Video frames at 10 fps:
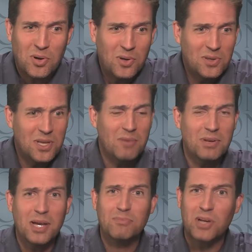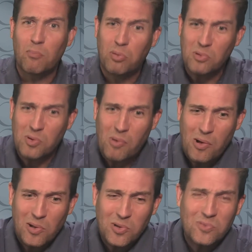all the M&Ms, I'll pull them
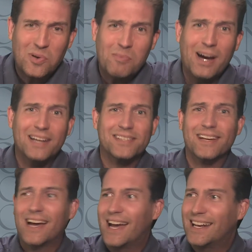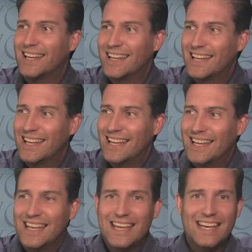all over to my side,
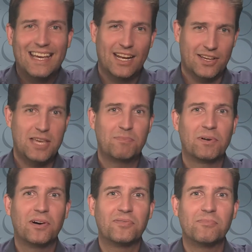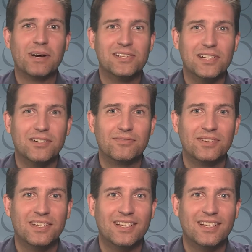and I'll keep it all for myself.